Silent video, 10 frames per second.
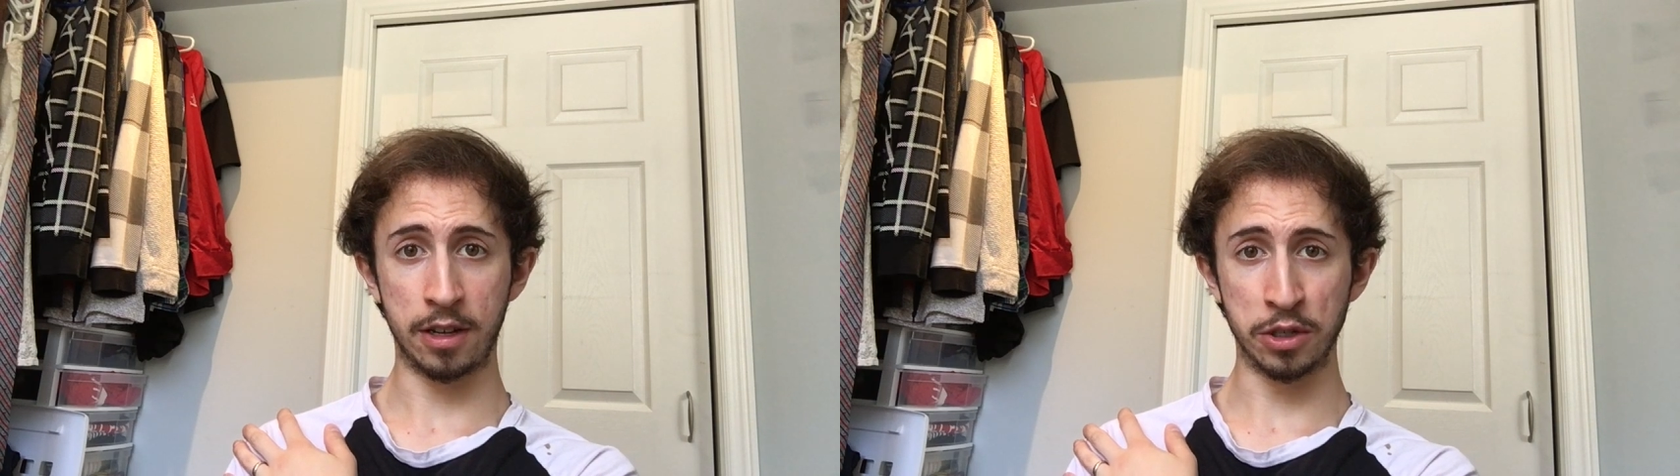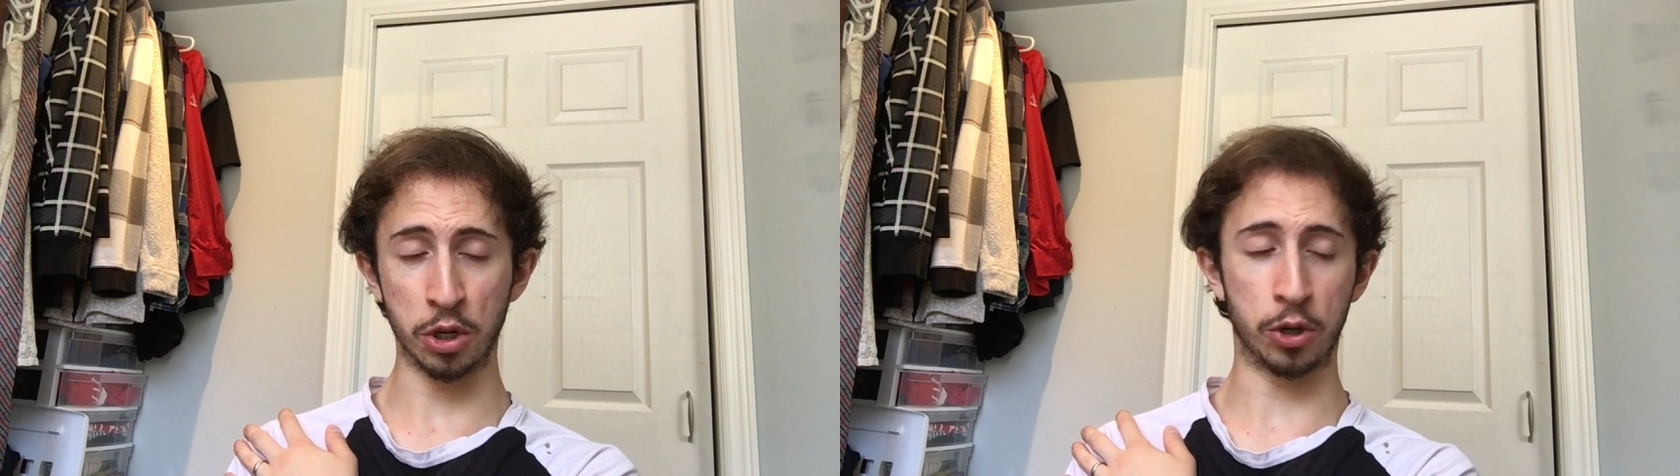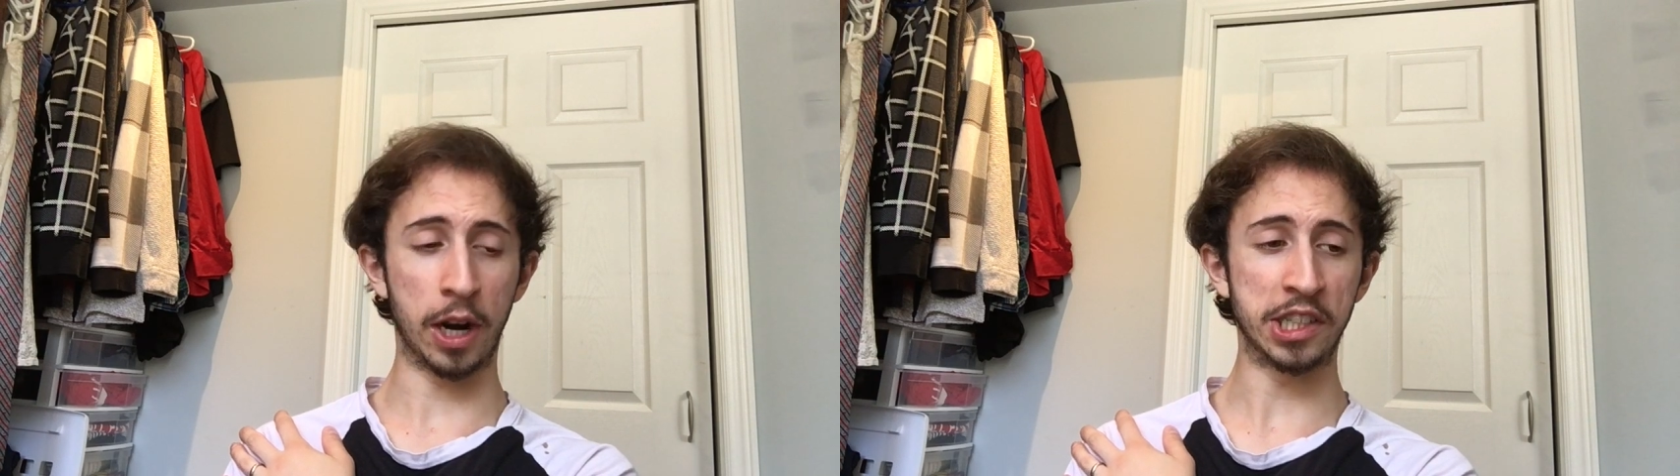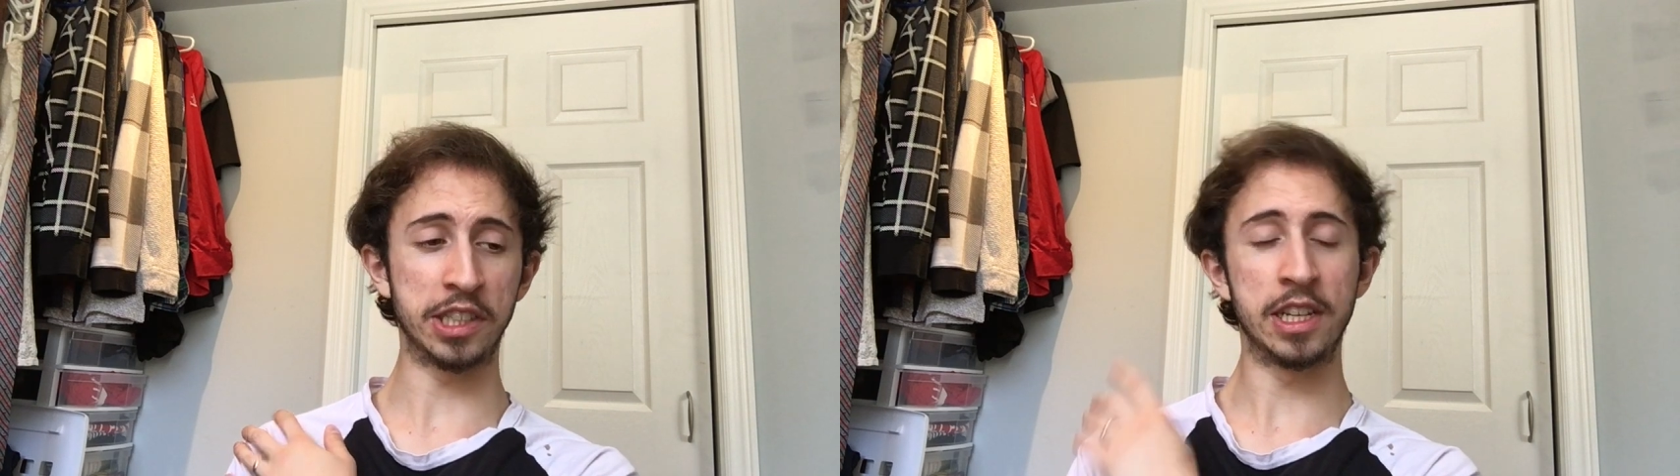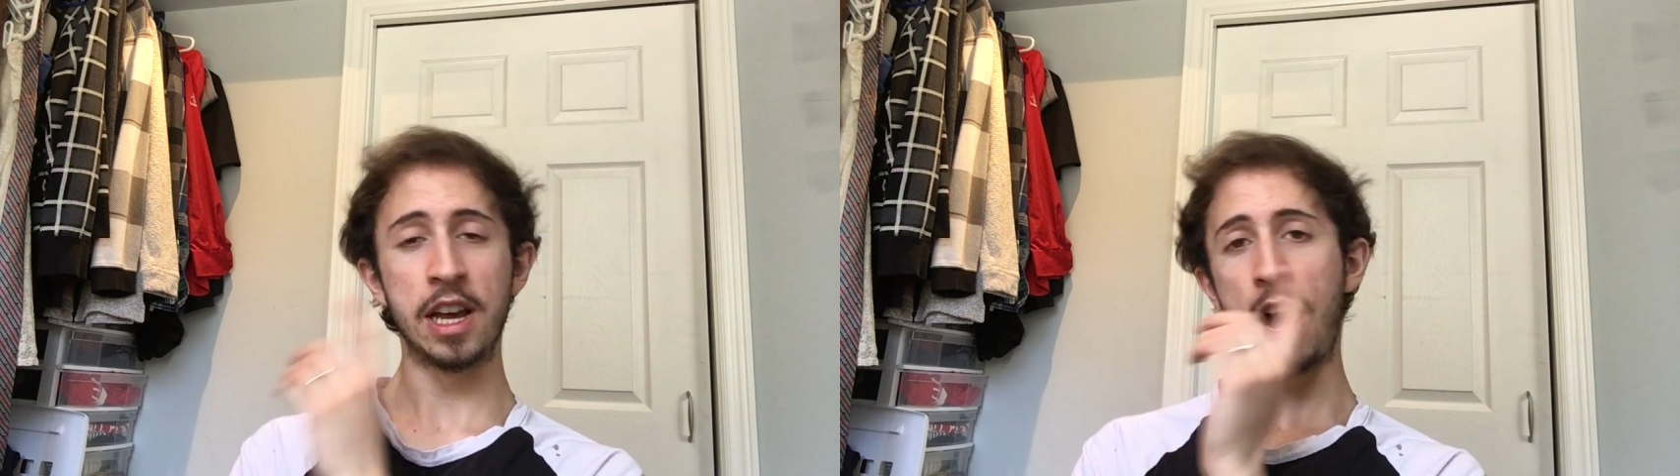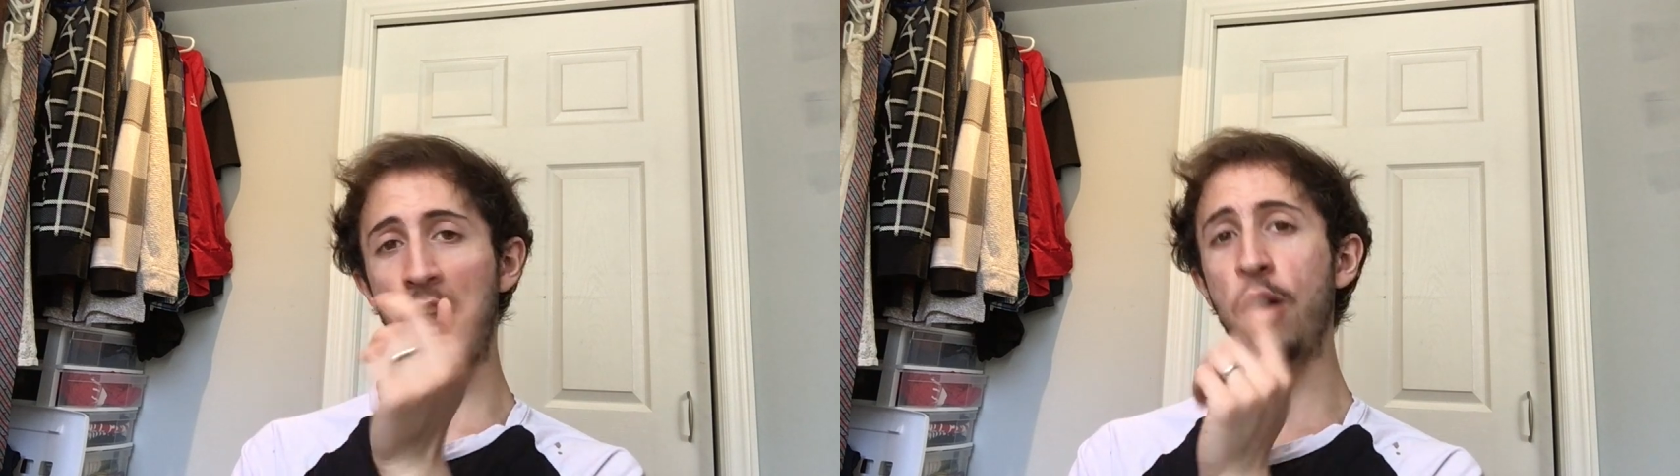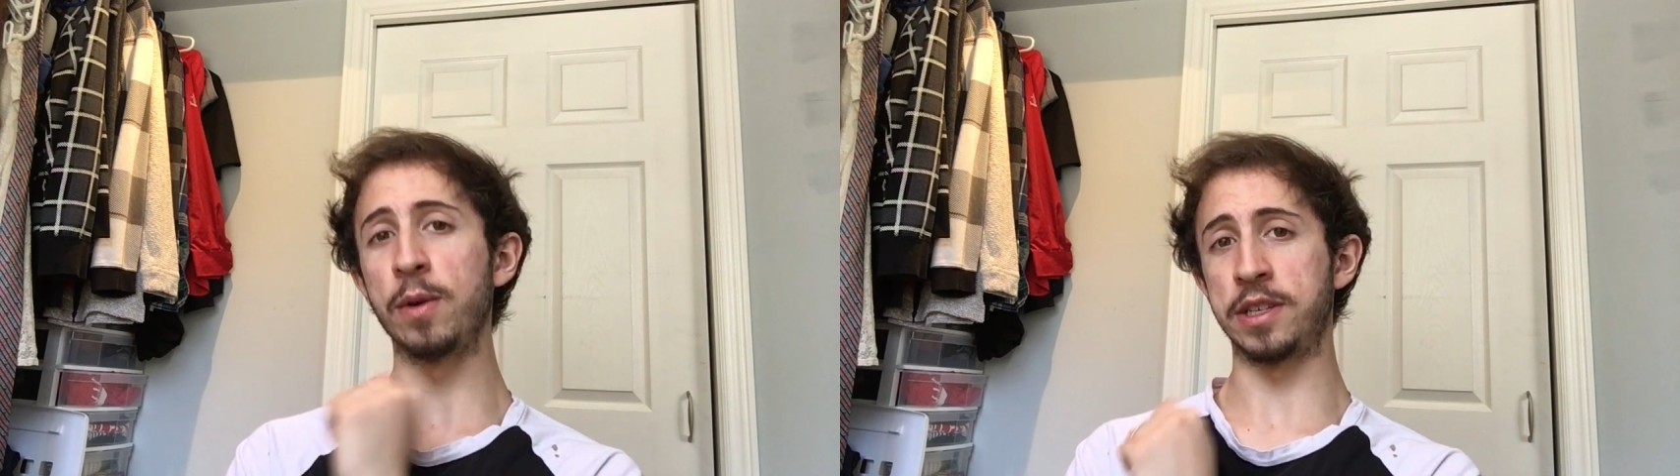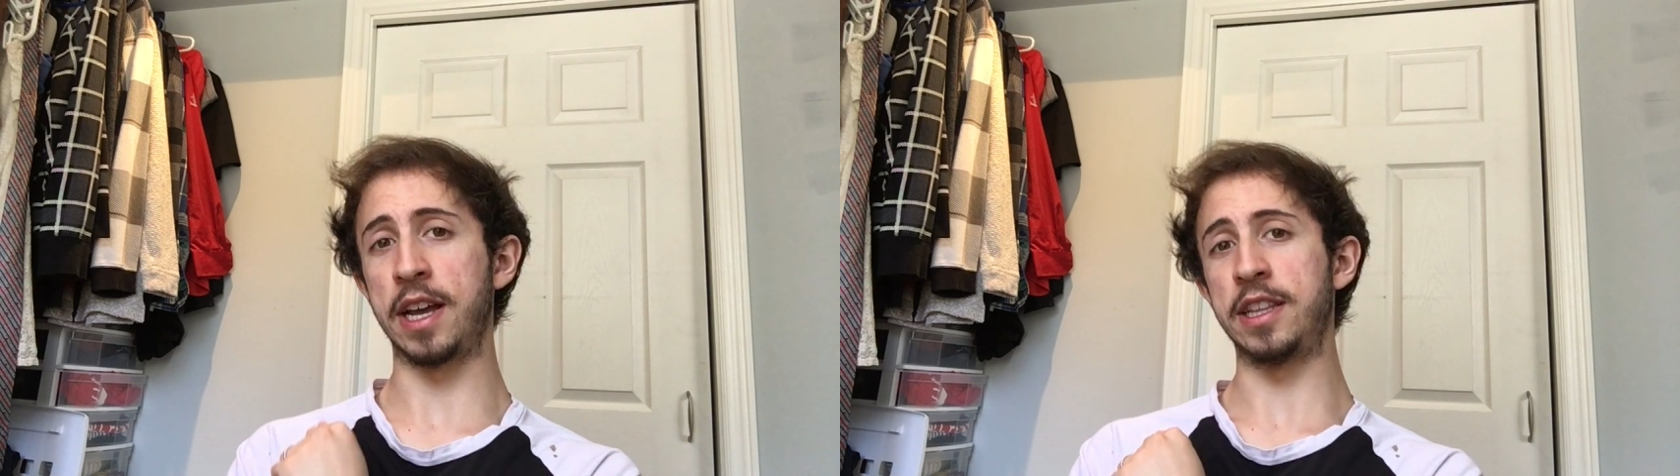So correction, I
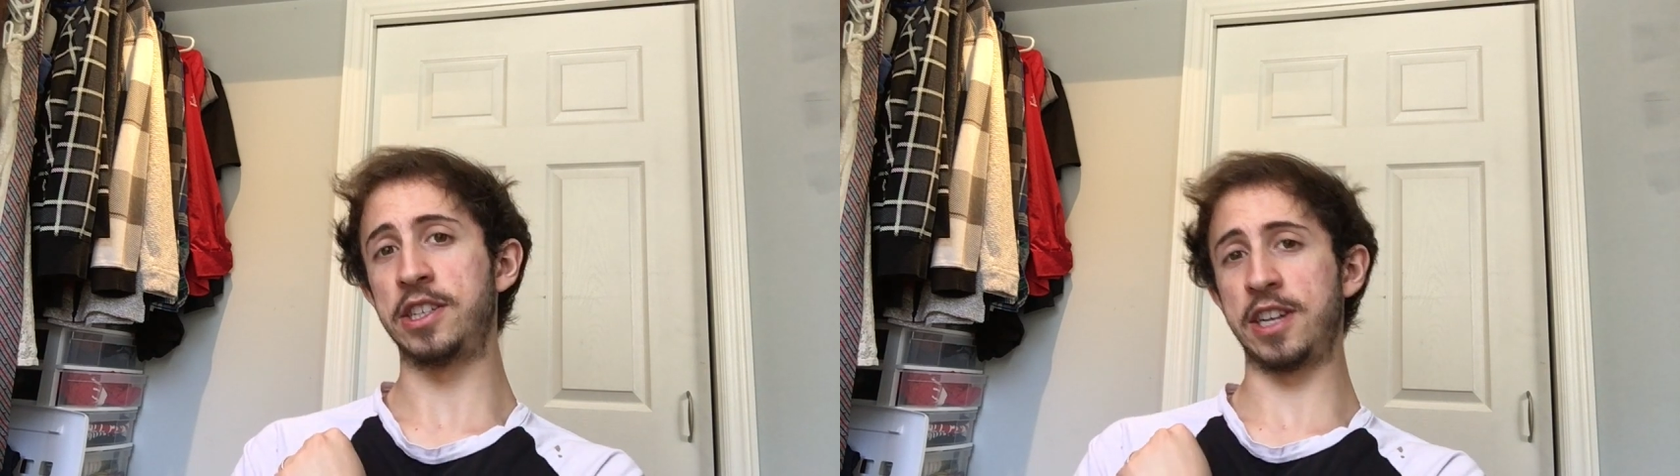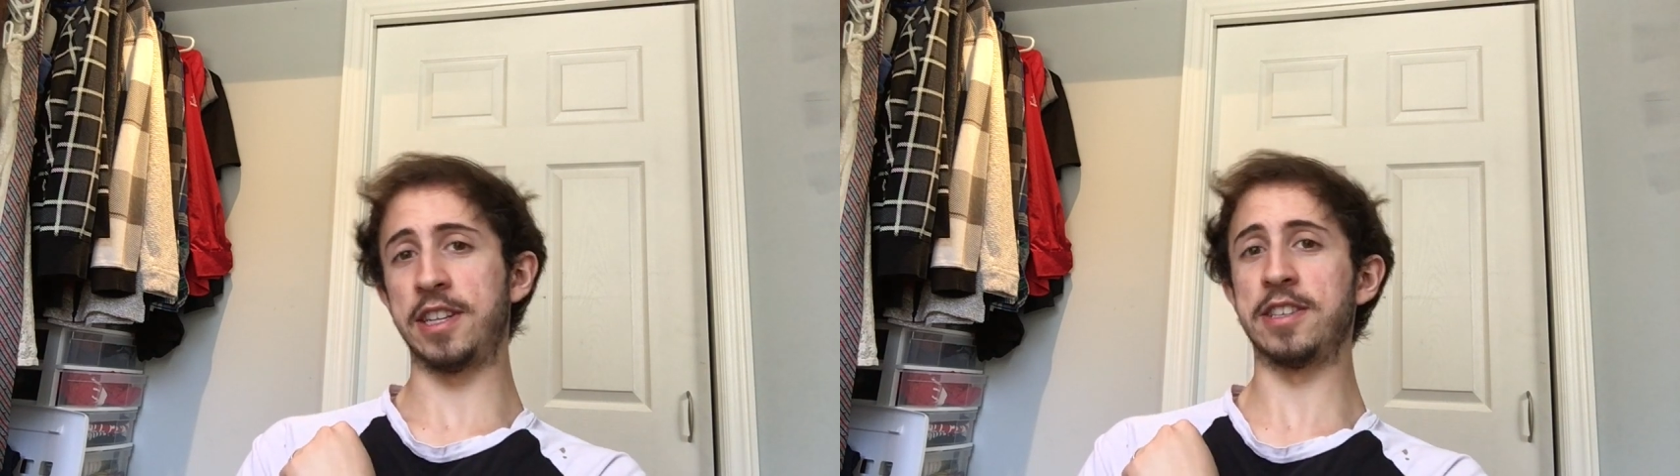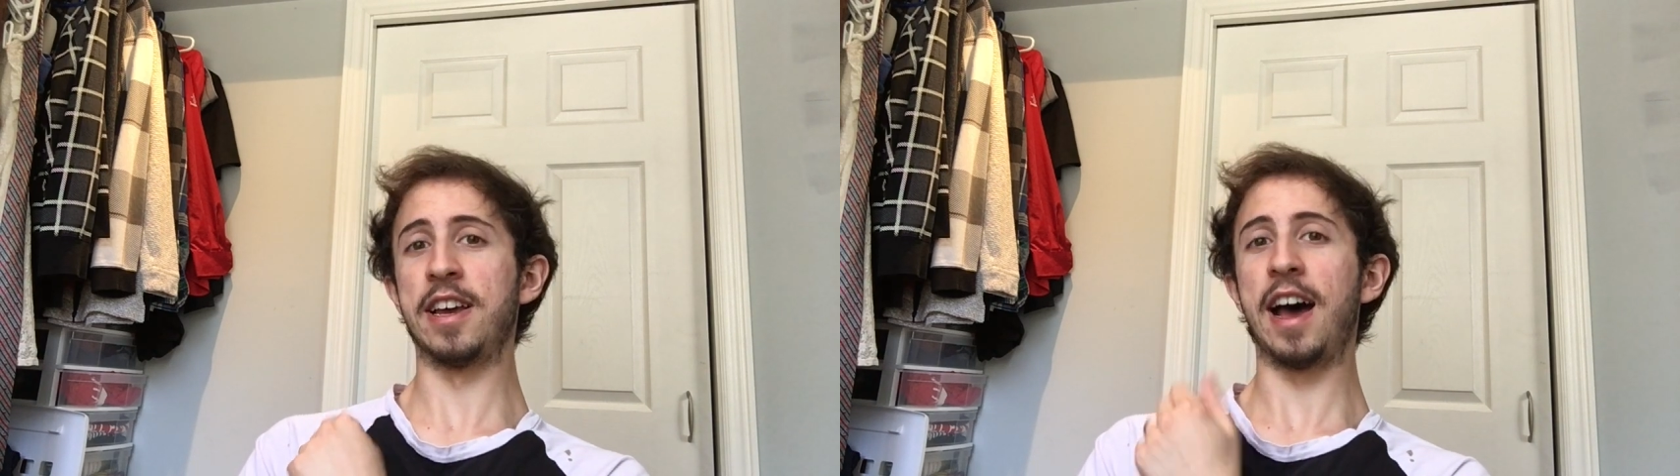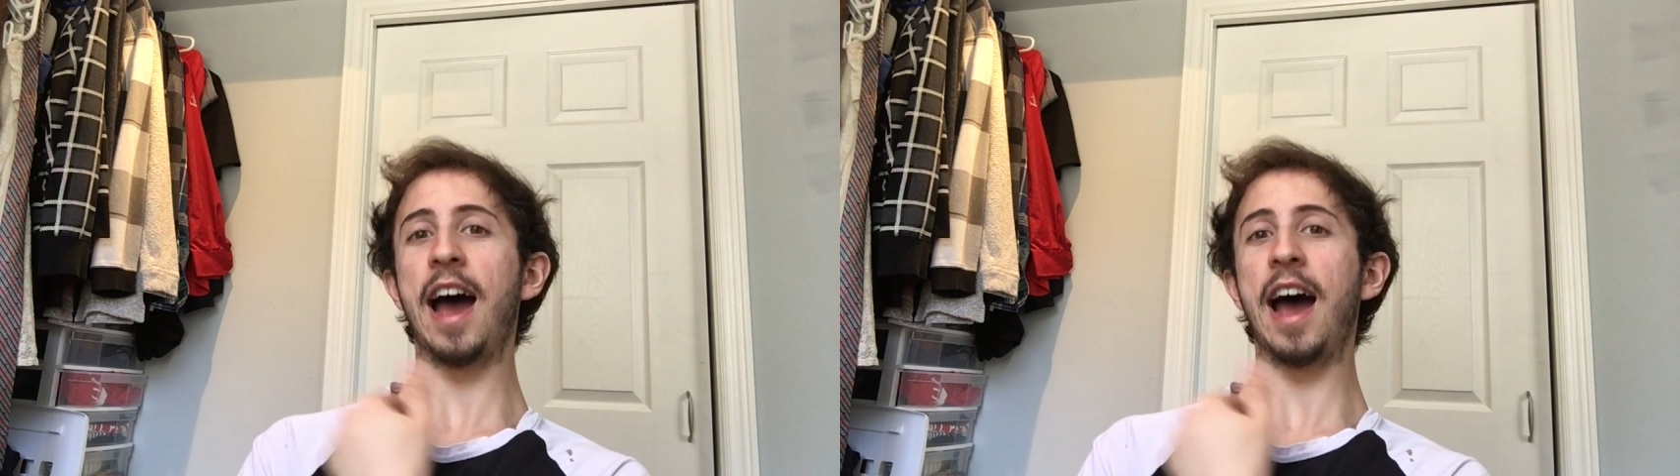always had the chance.